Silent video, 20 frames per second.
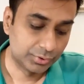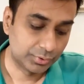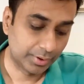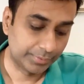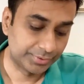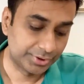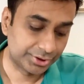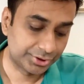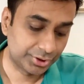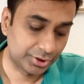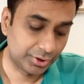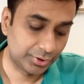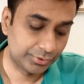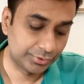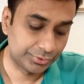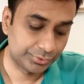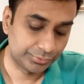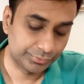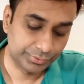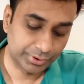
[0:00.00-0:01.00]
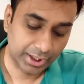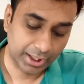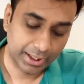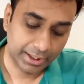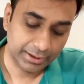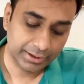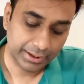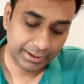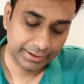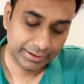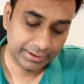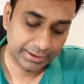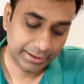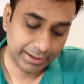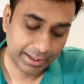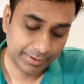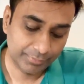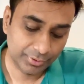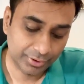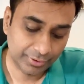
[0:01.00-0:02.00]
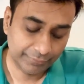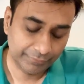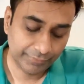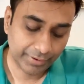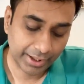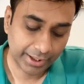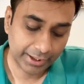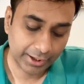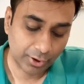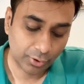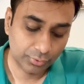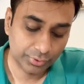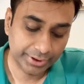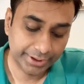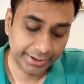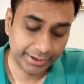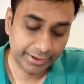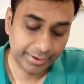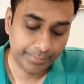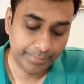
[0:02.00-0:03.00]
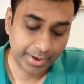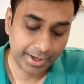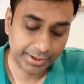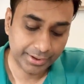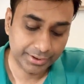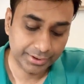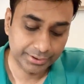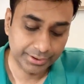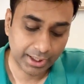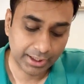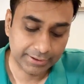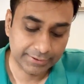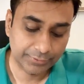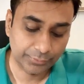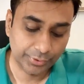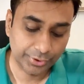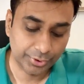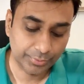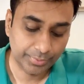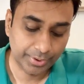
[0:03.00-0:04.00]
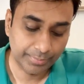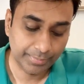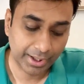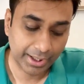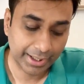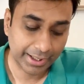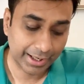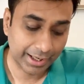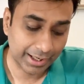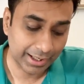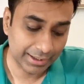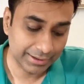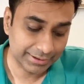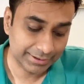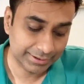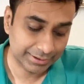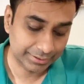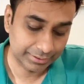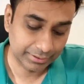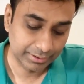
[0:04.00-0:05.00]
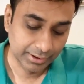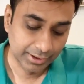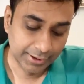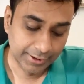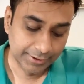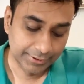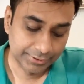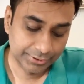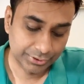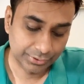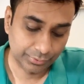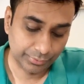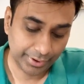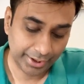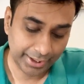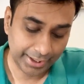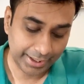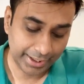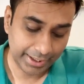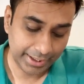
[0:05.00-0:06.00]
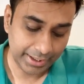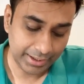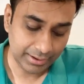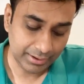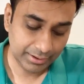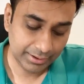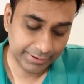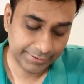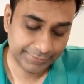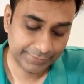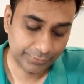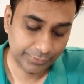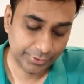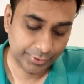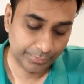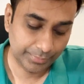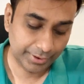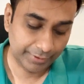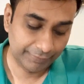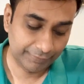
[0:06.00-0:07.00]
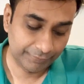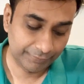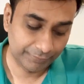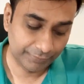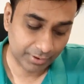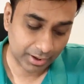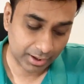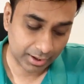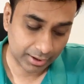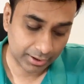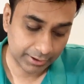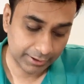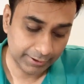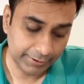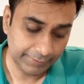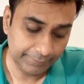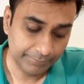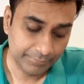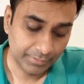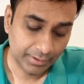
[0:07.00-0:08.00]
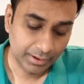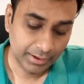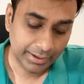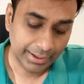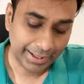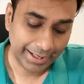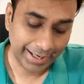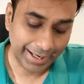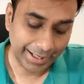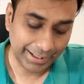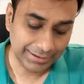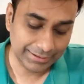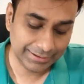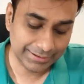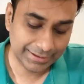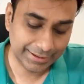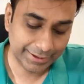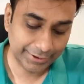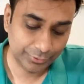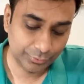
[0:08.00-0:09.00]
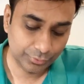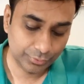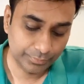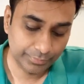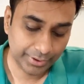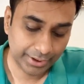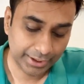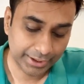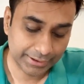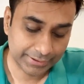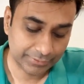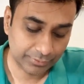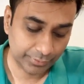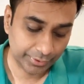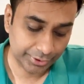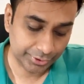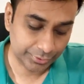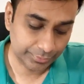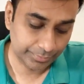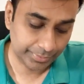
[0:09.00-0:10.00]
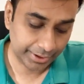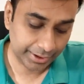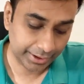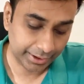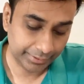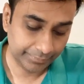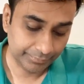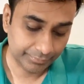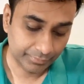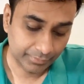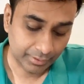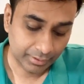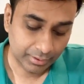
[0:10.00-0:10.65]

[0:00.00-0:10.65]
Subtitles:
So I'm just going to do that, and then I'm going to find out the remainder. That's going to be my answer. So a is going to be 1, x cube is going to be